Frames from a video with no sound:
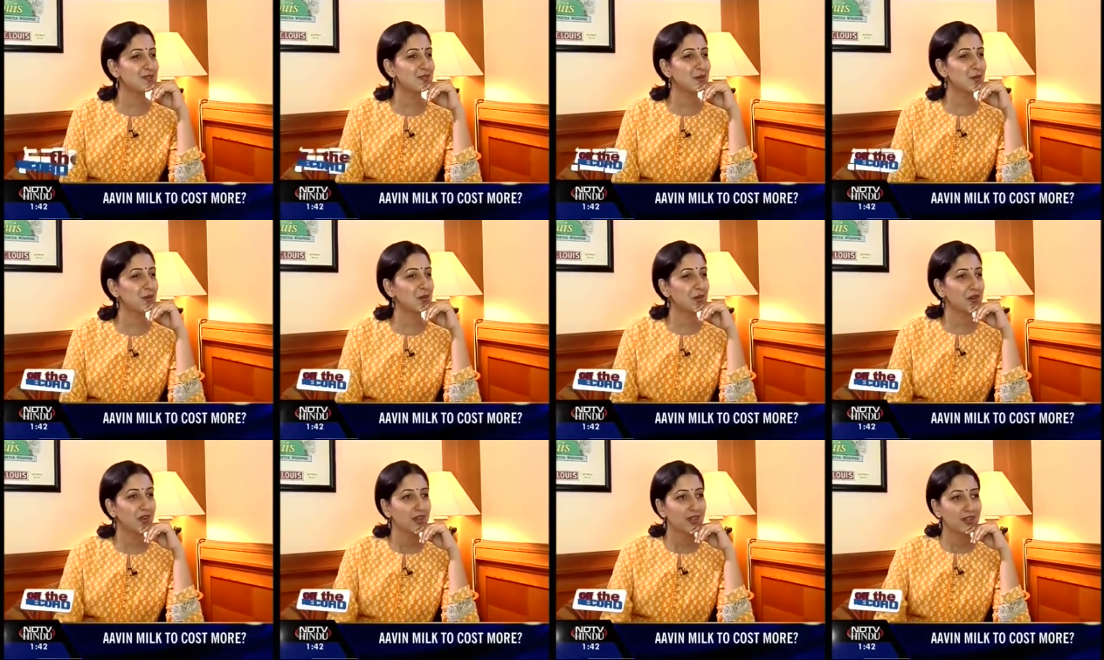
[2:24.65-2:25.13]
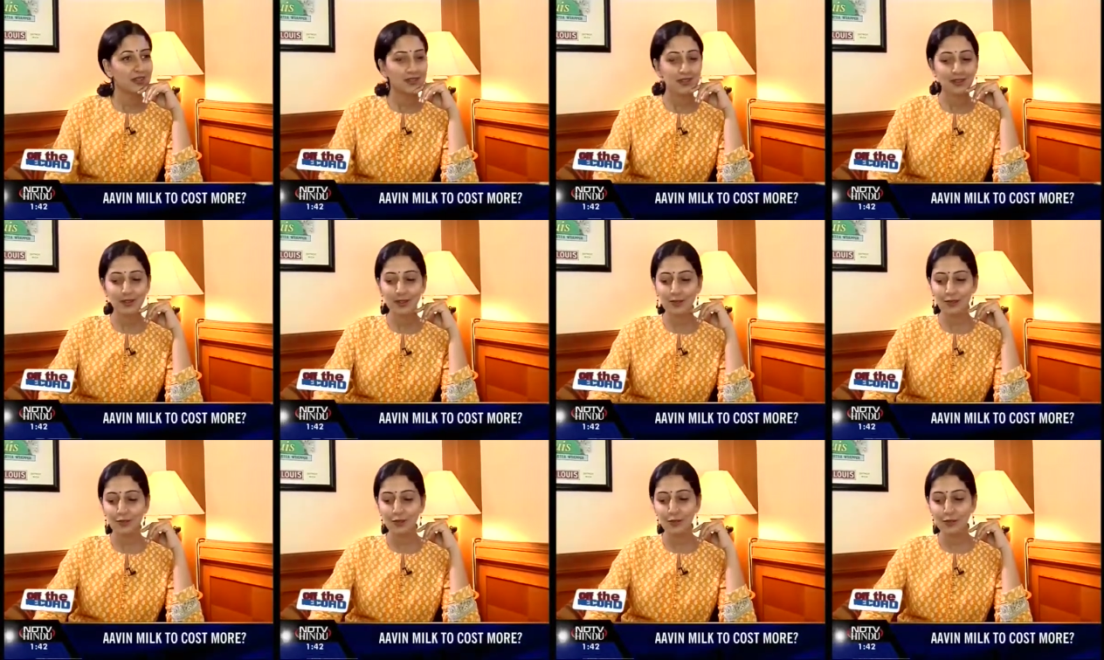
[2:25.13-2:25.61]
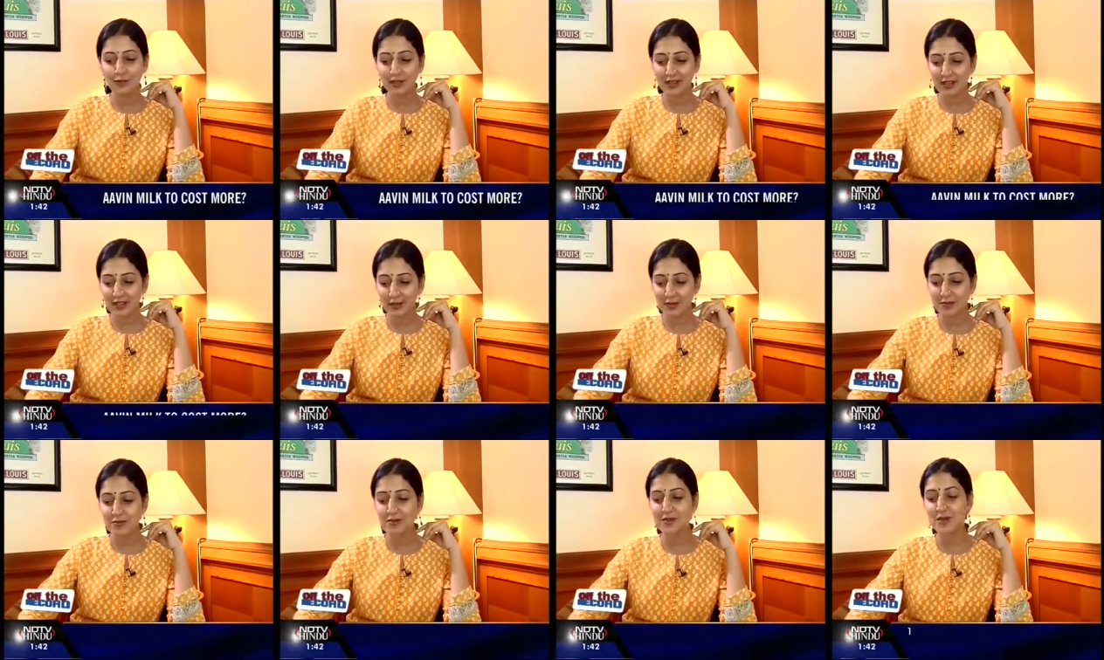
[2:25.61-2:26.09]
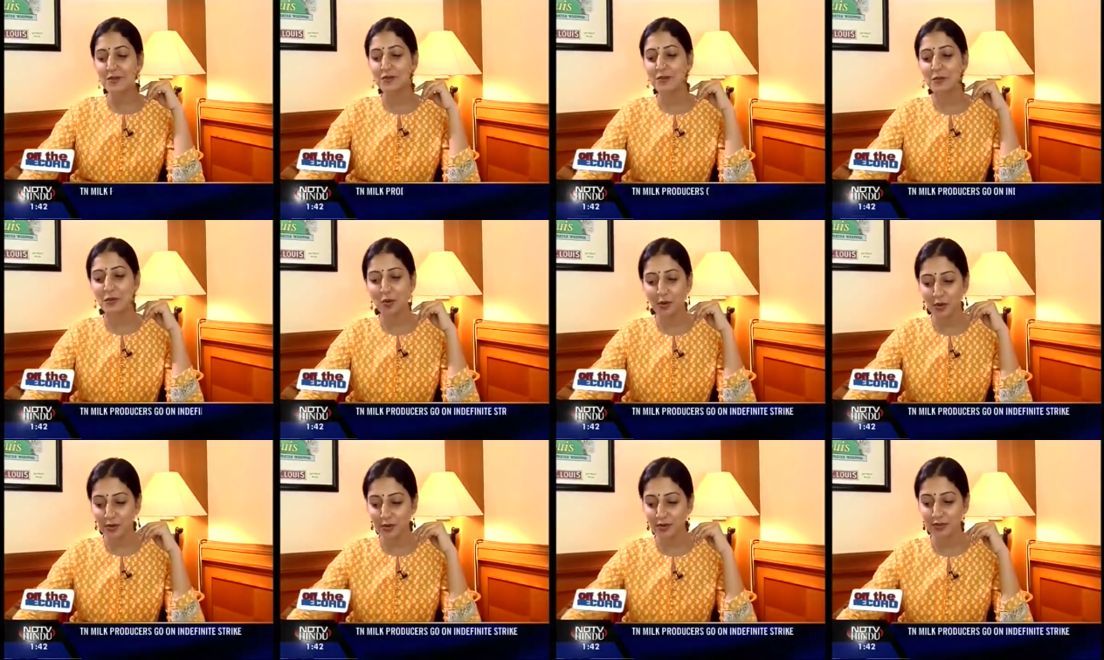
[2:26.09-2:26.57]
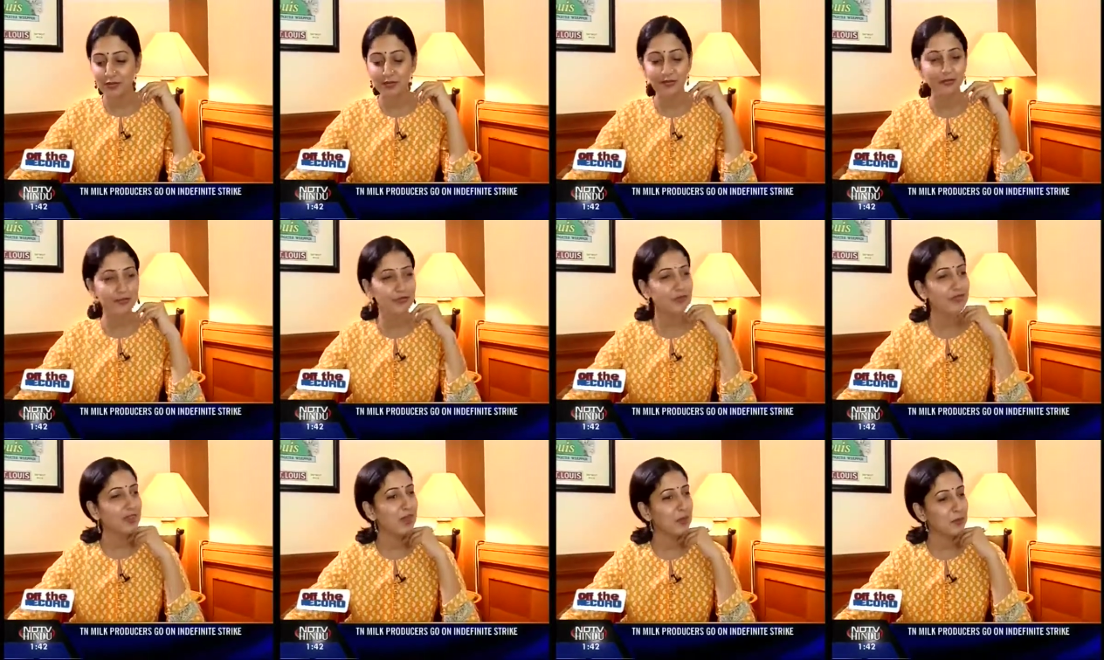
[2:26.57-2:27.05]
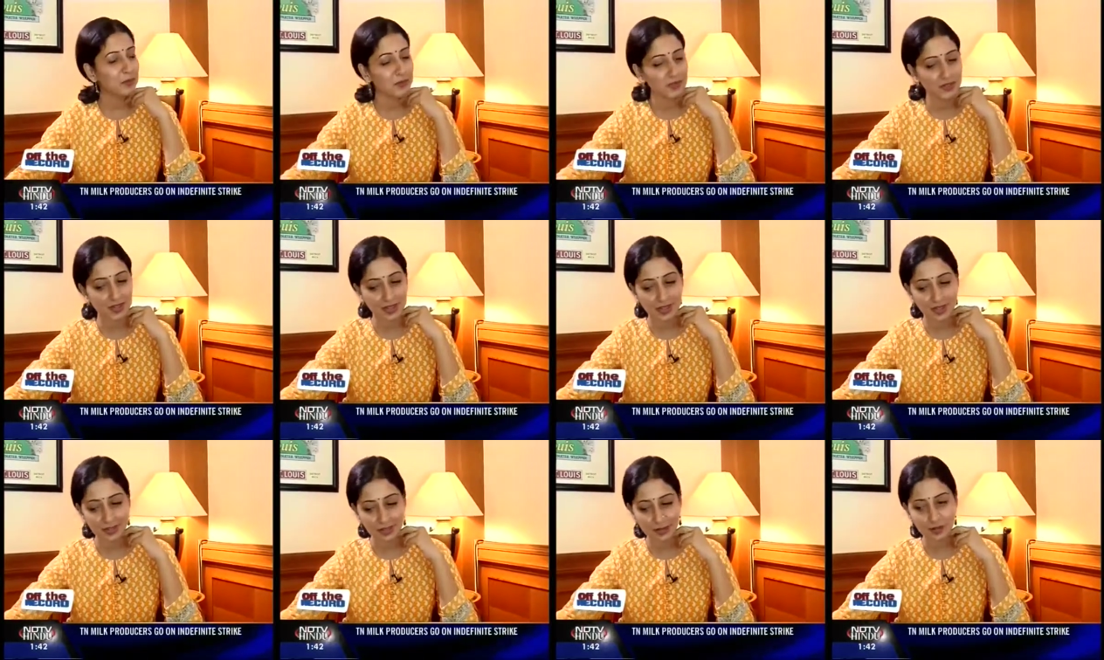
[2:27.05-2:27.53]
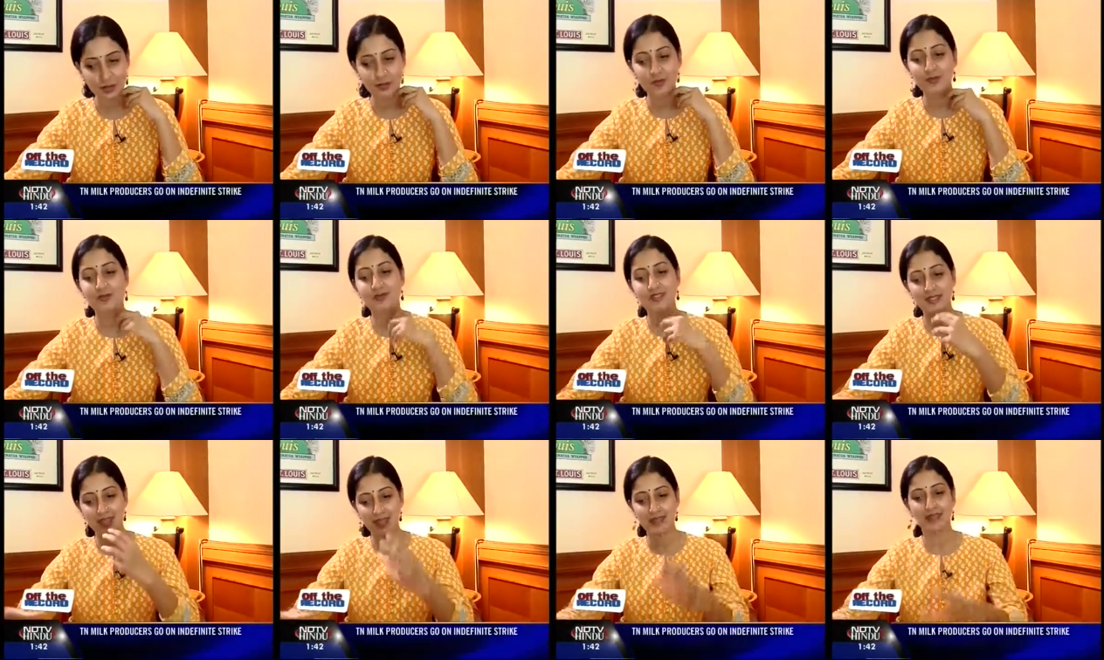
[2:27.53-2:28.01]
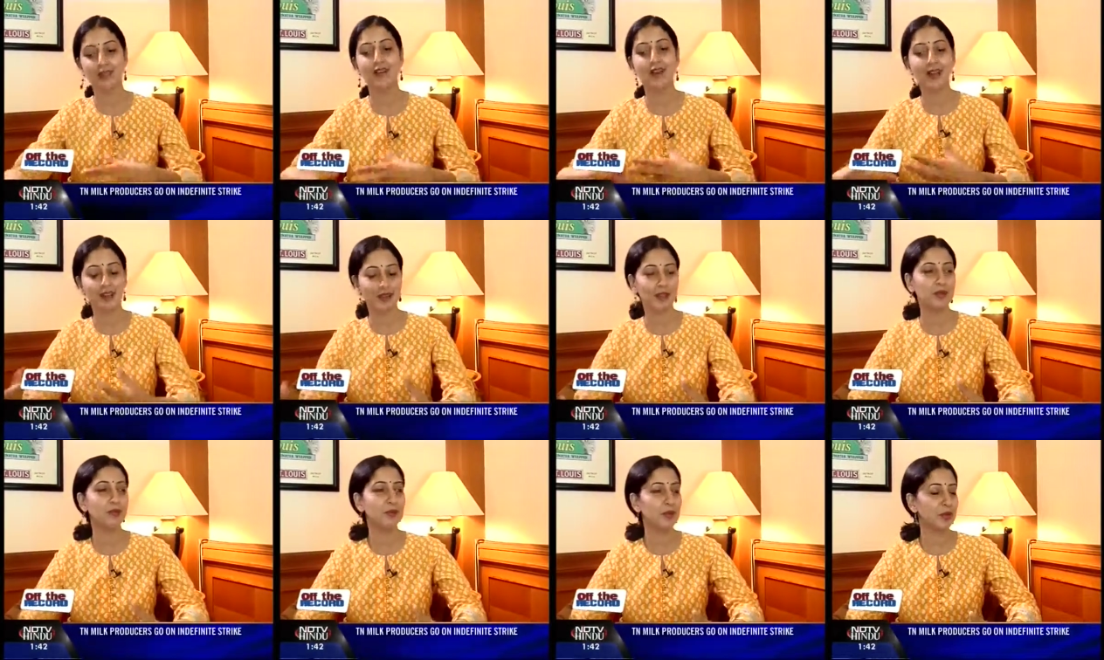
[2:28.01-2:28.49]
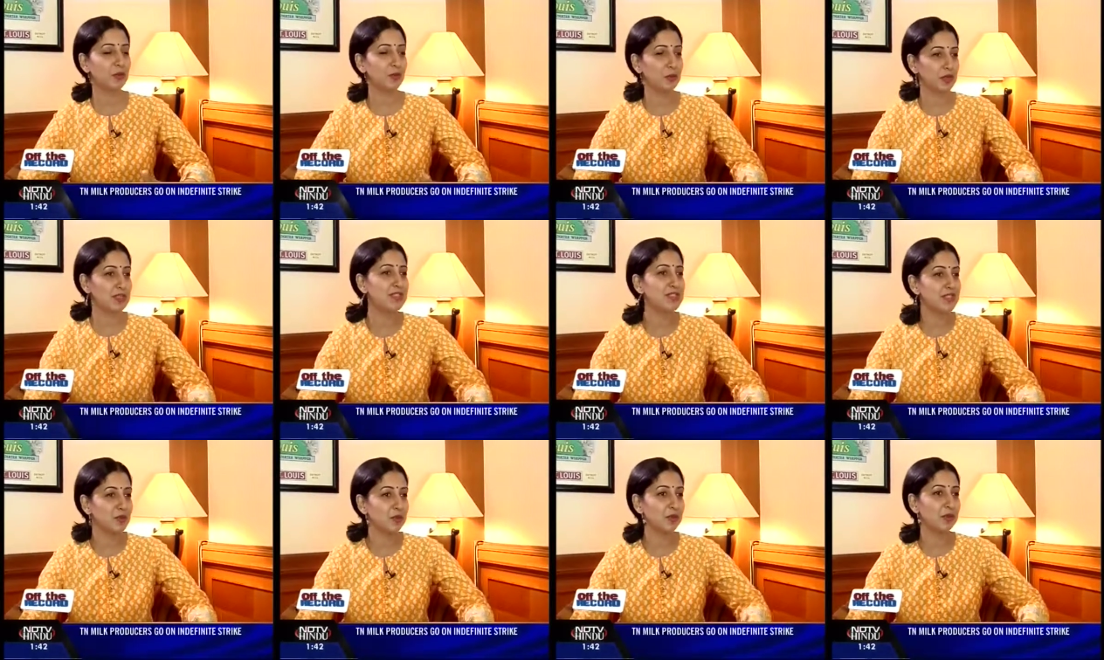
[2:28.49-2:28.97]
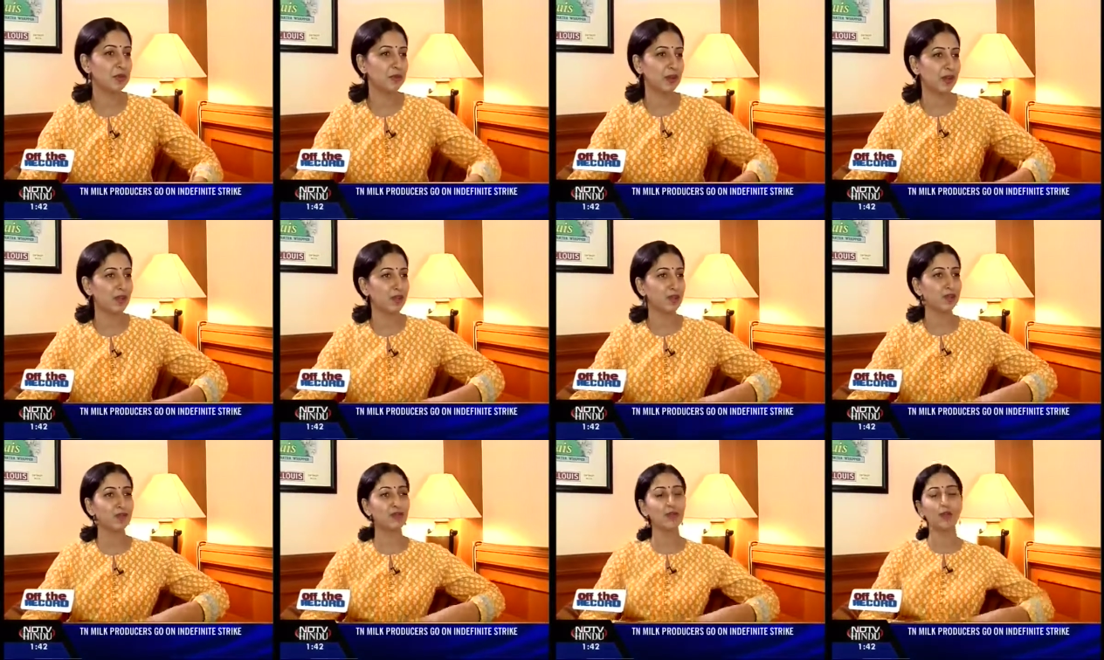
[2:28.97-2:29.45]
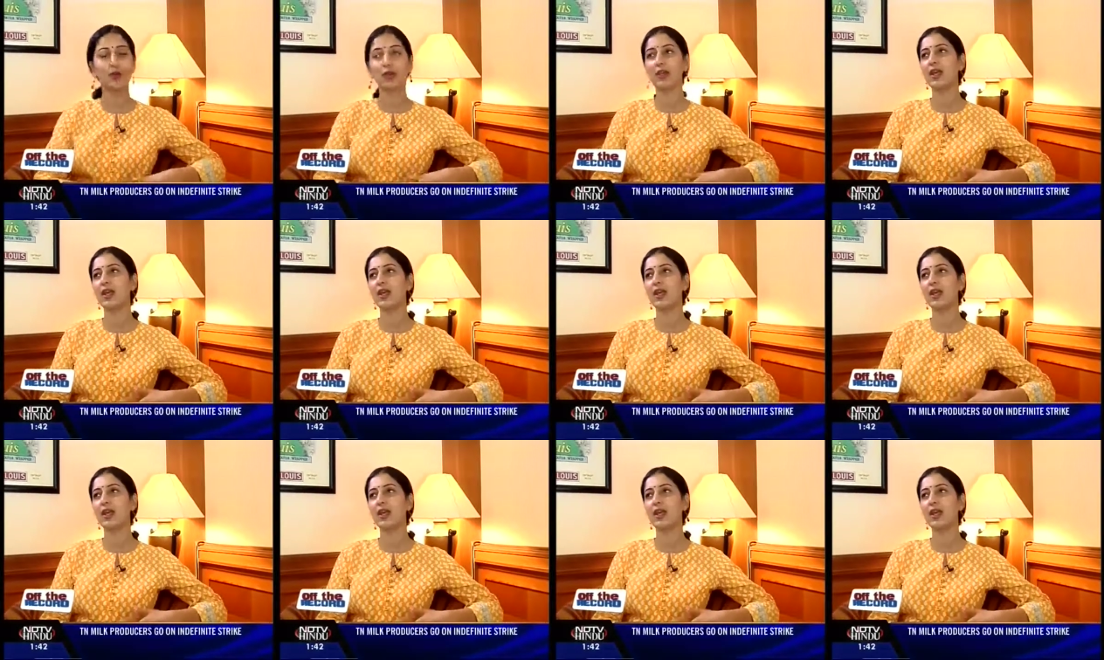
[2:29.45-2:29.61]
So the review becomes more of them trying to say that I can be witty with my review.